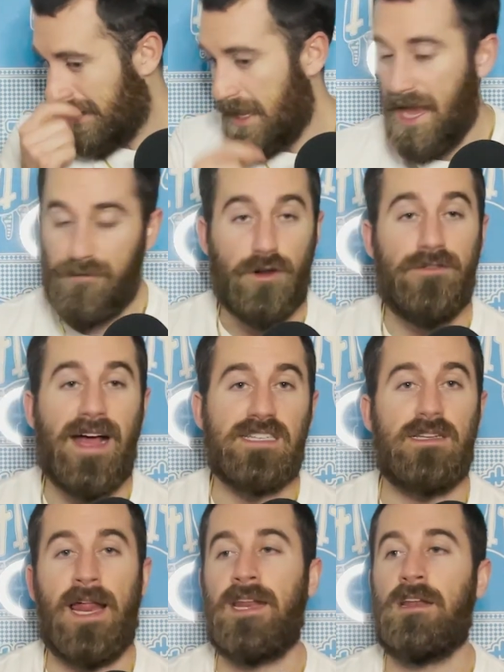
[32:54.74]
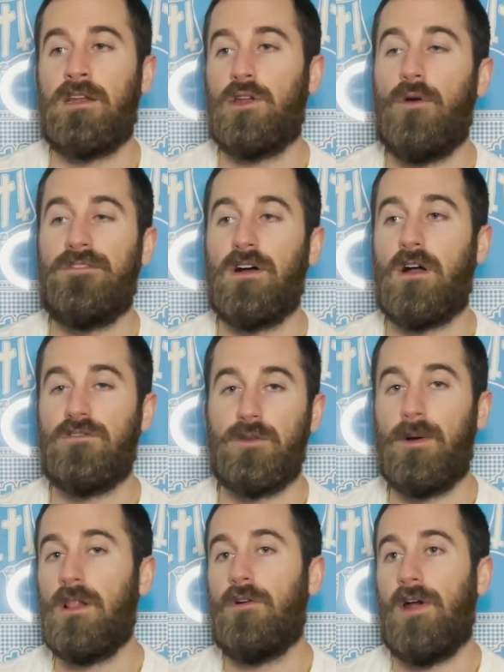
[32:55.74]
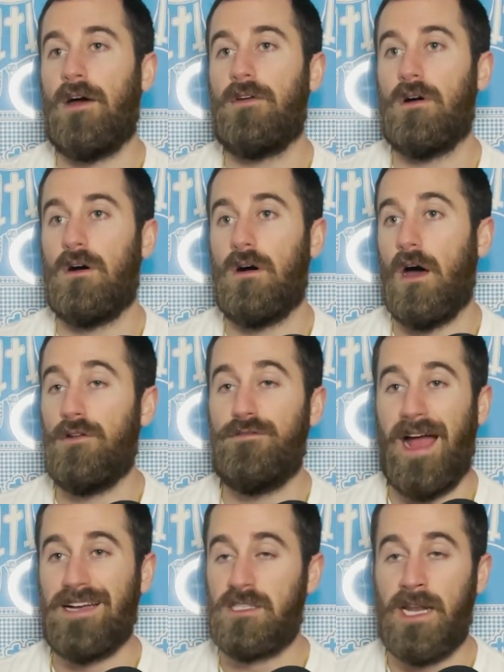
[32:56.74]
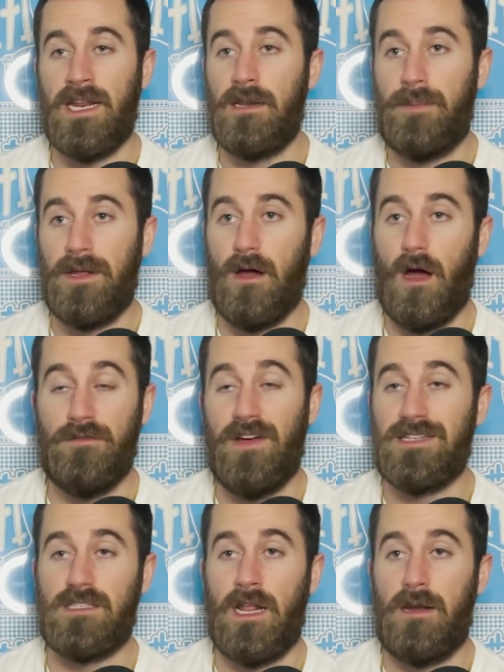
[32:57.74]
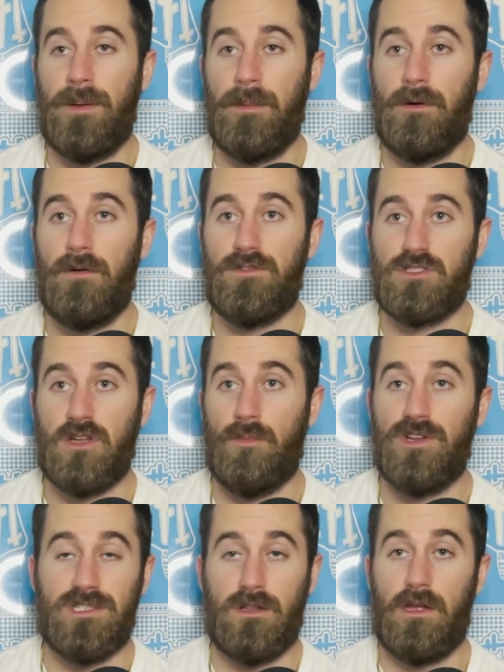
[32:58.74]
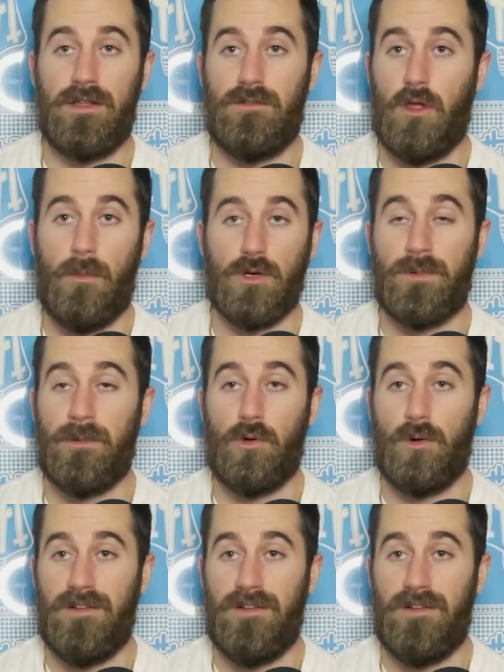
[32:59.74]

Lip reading: If you're vaccinated and you don't feel comfortable around other unvaccinated people for some reason, even though most people who are